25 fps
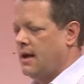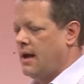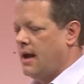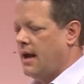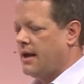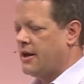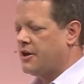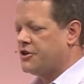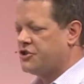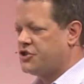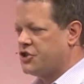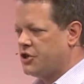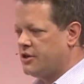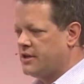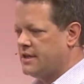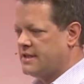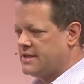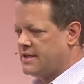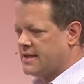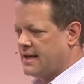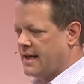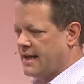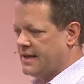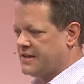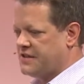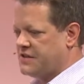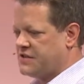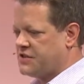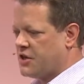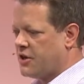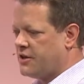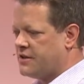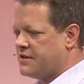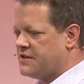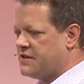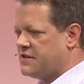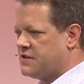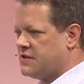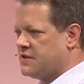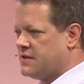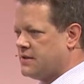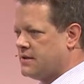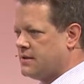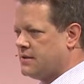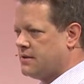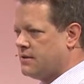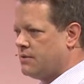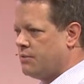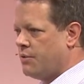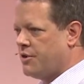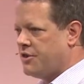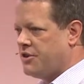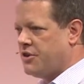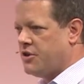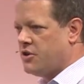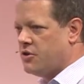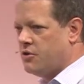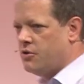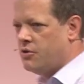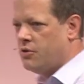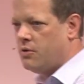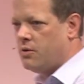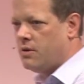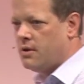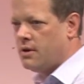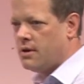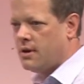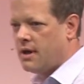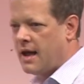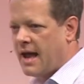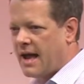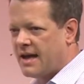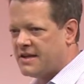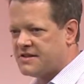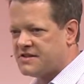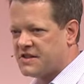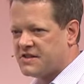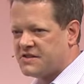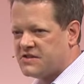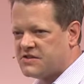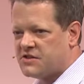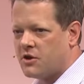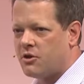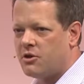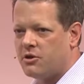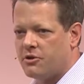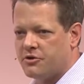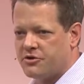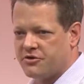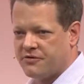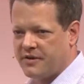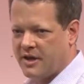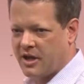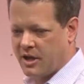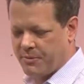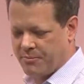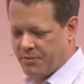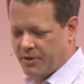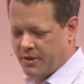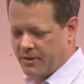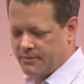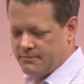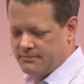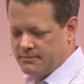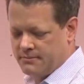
And our journey today starts with you as a solo developer.